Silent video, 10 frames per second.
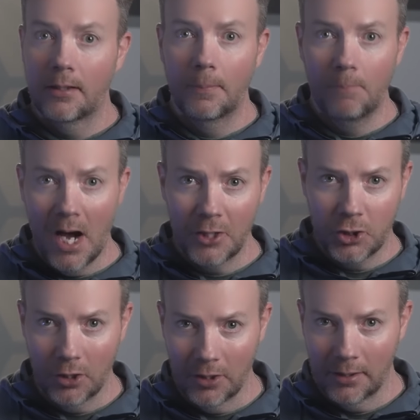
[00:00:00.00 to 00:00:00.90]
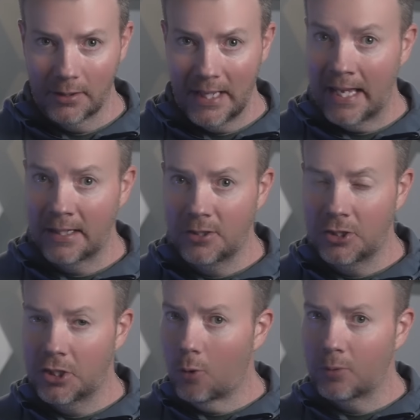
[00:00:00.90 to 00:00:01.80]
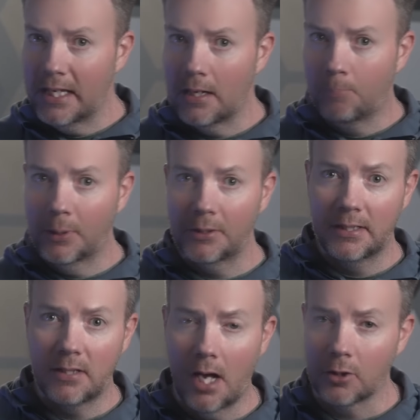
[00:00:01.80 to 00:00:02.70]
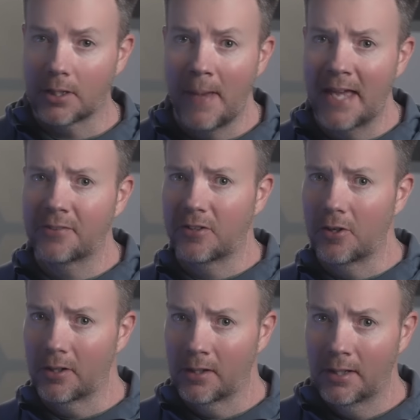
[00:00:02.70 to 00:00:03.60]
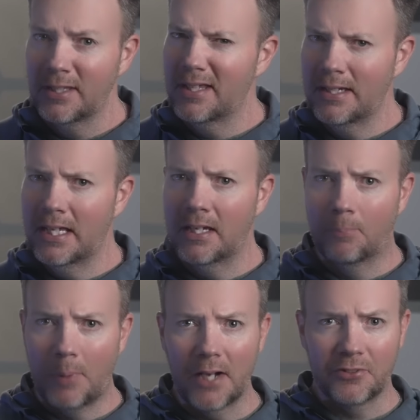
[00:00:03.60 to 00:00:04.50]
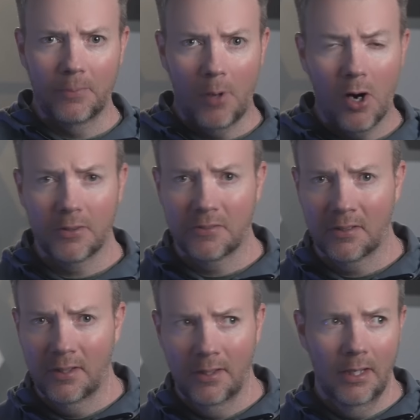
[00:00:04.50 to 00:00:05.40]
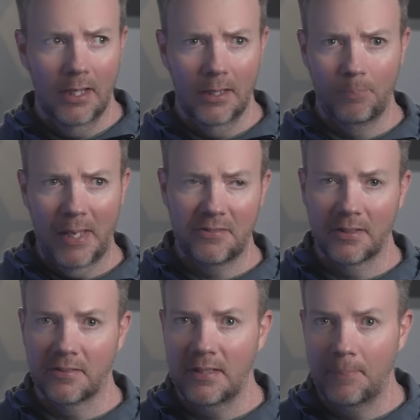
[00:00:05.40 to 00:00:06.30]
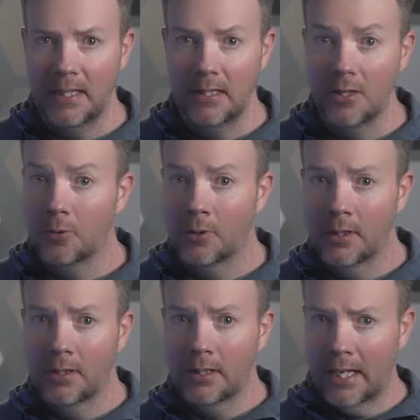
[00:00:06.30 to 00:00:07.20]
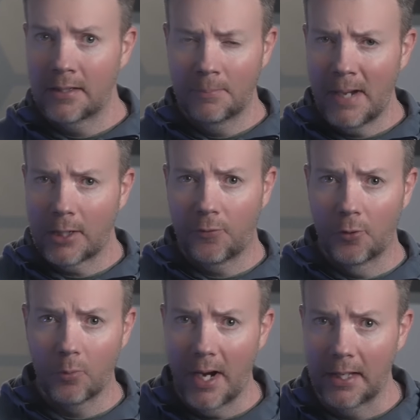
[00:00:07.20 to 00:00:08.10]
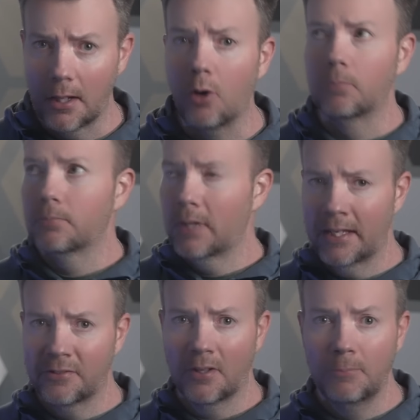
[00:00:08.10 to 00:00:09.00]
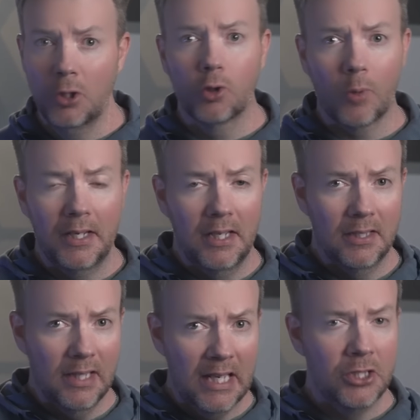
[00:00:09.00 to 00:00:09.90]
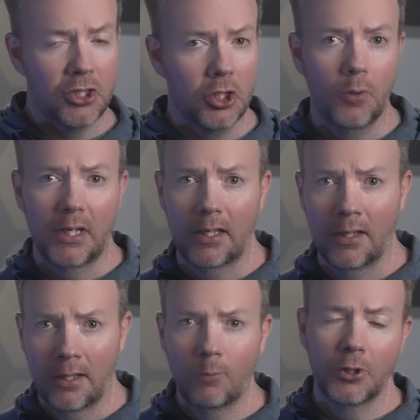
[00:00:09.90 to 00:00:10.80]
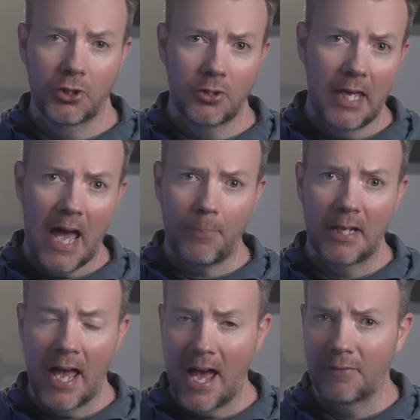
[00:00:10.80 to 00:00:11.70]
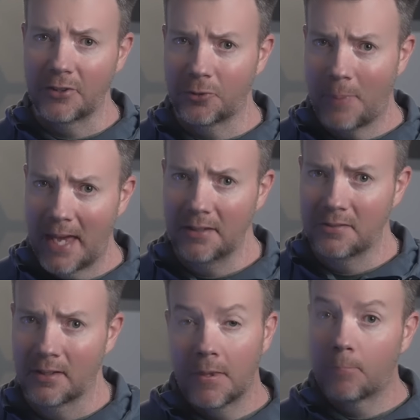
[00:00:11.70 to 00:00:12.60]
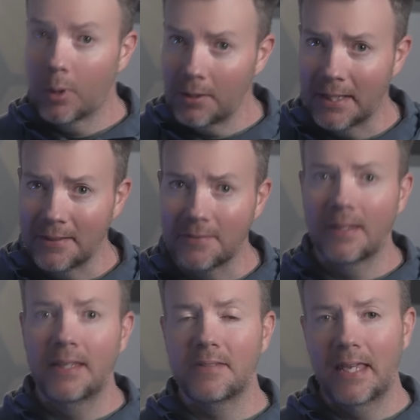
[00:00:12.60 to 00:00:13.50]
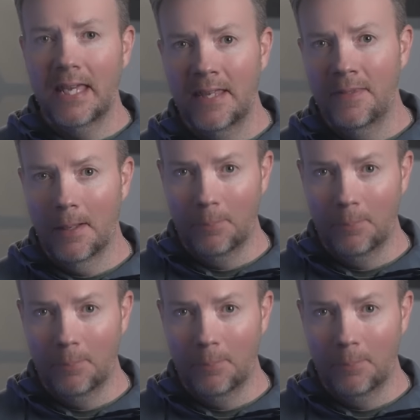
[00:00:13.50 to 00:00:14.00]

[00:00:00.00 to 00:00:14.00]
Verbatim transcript: modular, and you don't need a billion-dollar command center. You need a box of parts, a basic C P U, and a microphone array. Oh, and some Ukrainian ingenuity, which they happen to have in spades. The brilliance is in the